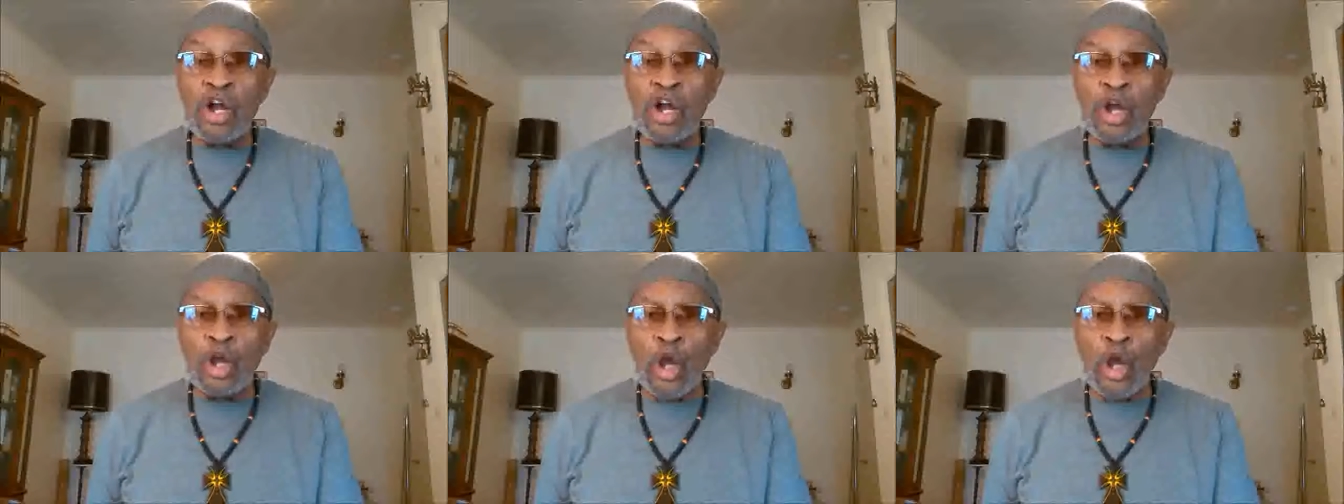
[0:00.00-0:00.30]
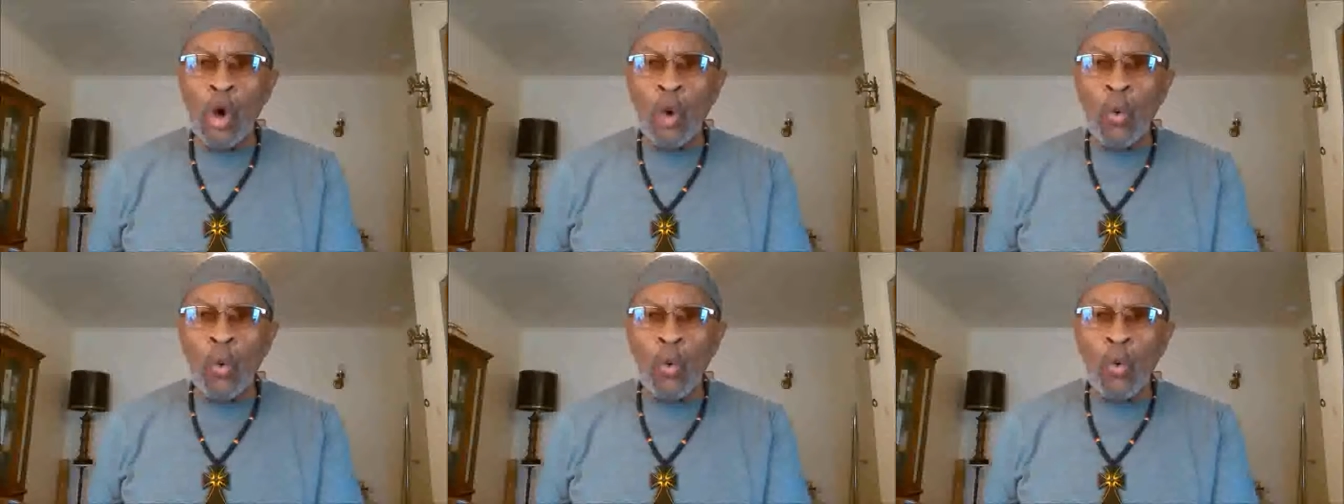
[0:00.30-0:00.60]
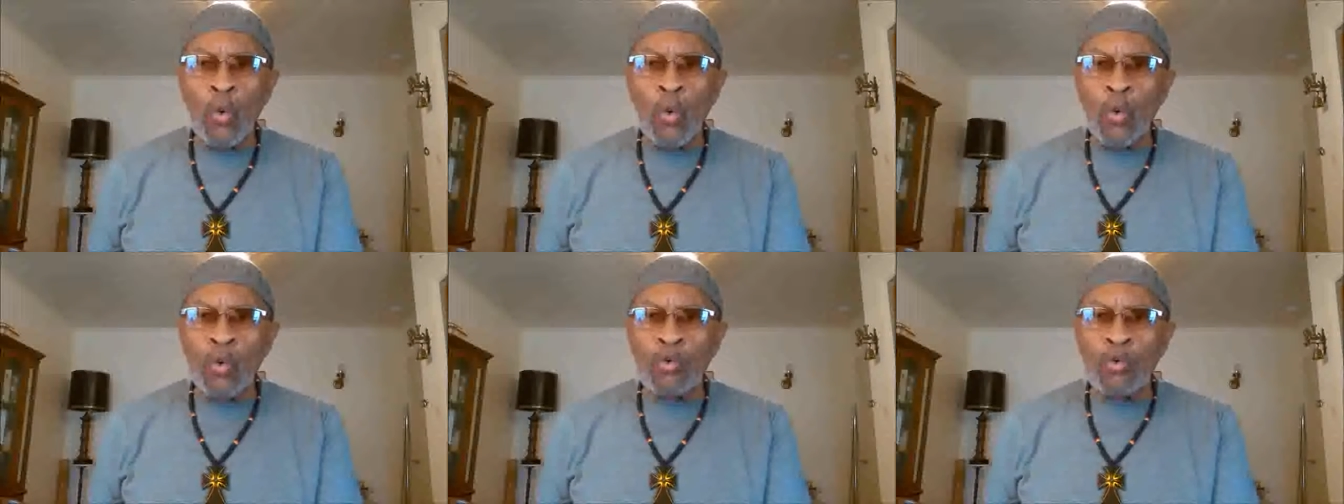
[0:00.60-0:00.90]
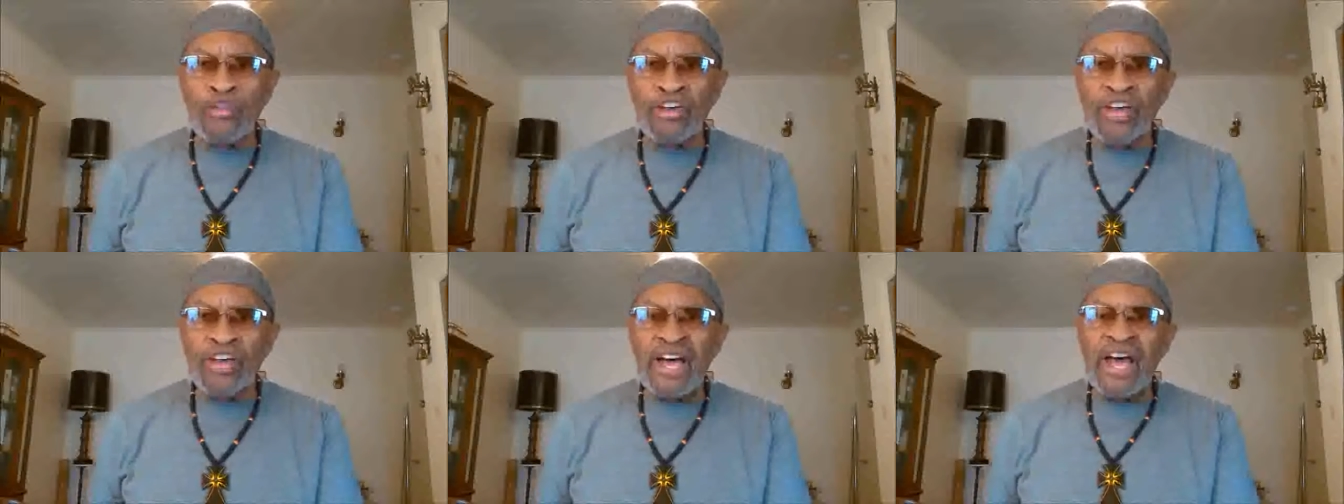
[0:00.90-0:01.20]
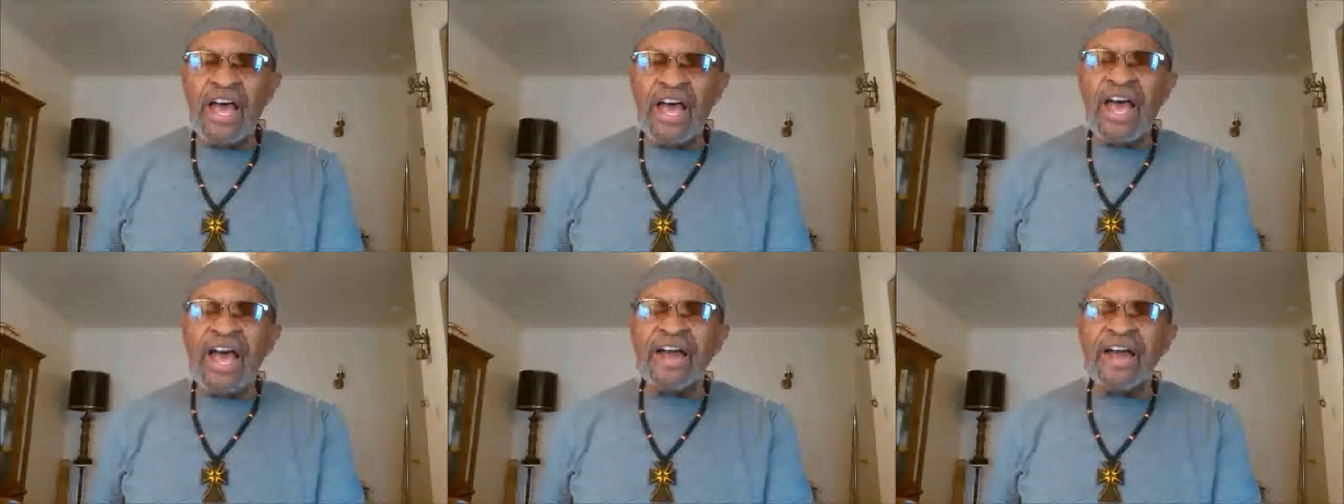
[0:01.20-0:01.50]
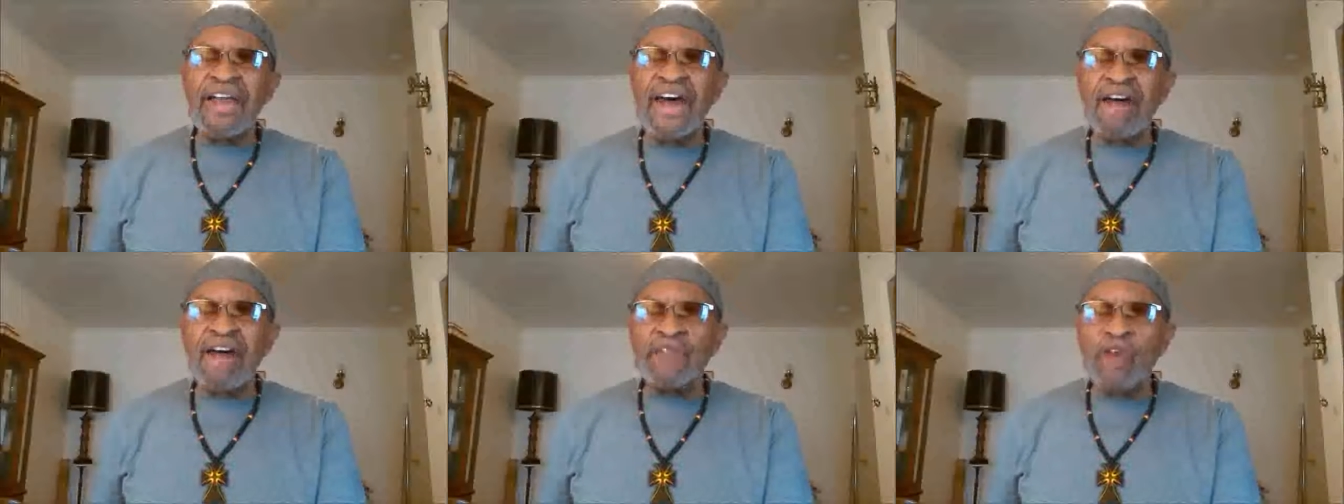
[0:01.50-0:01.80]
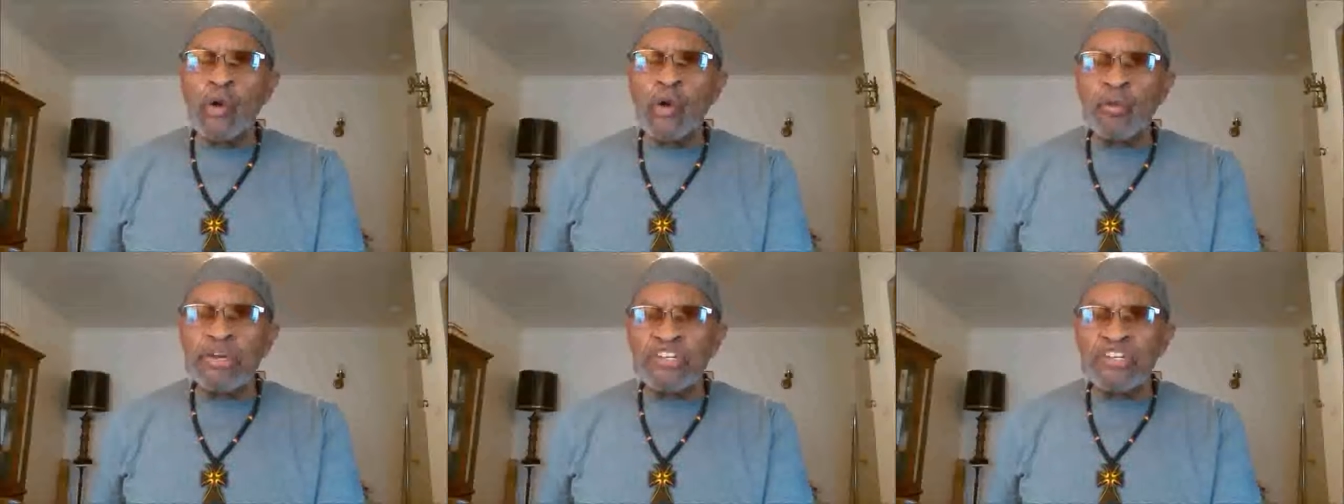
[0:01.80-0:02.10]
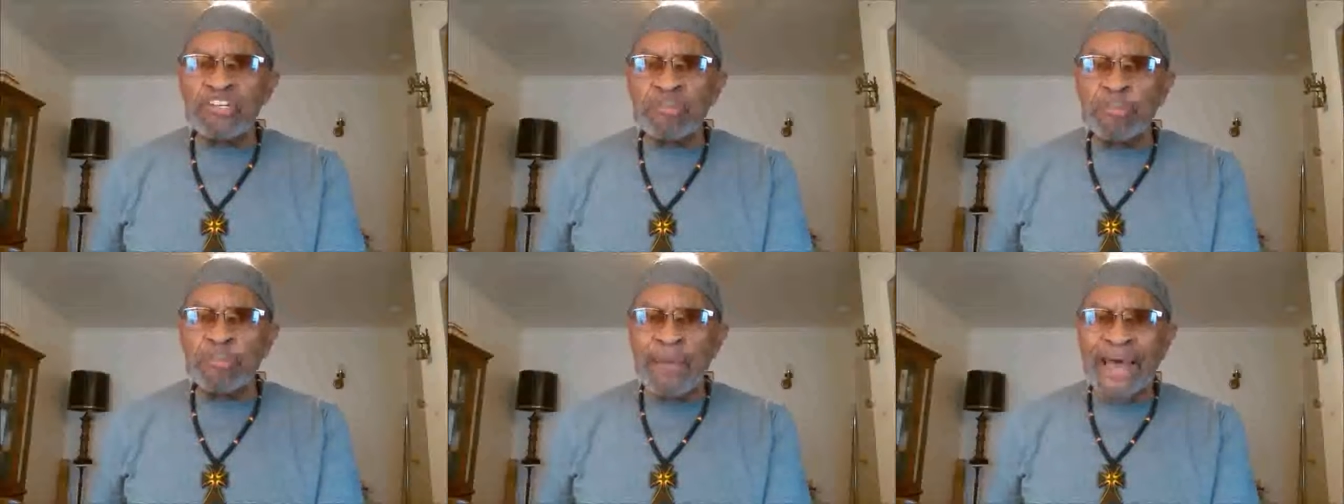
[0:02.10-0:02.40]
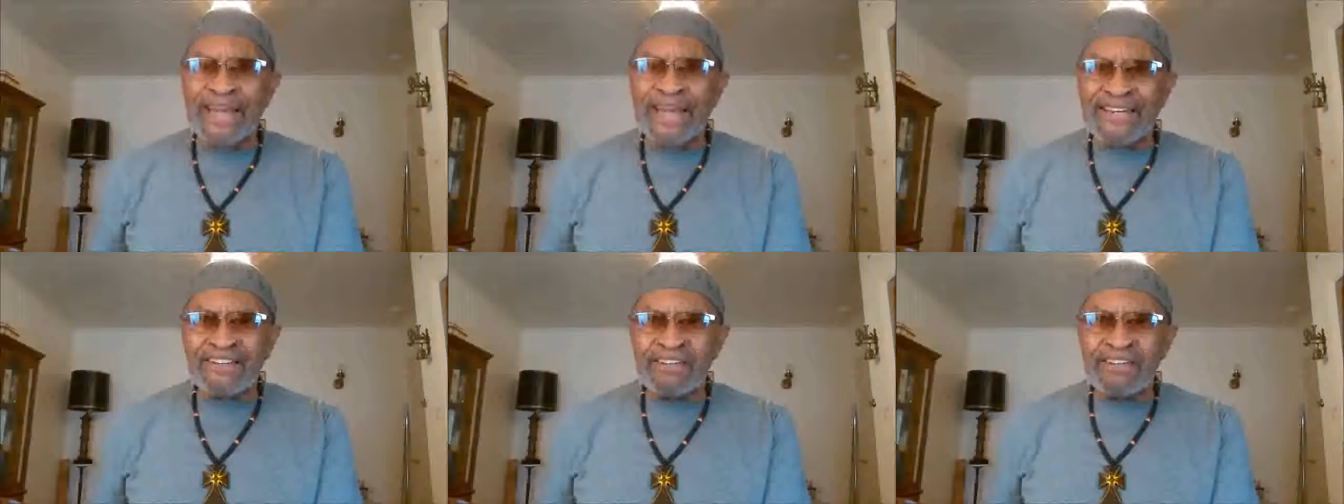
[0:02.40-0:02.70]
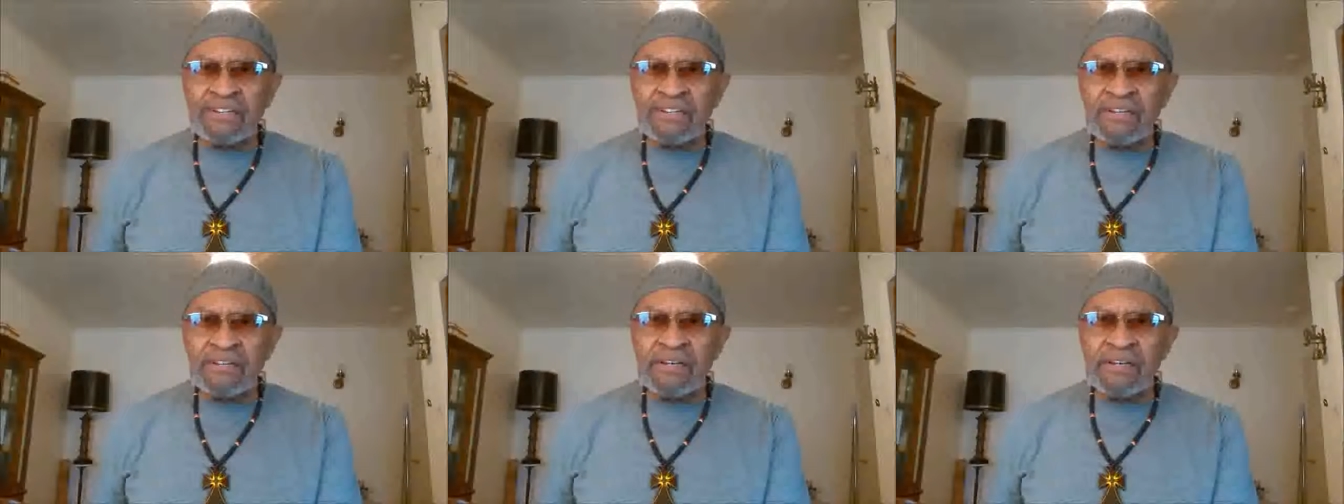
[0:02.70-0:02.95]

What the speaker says: loathe, and have no respect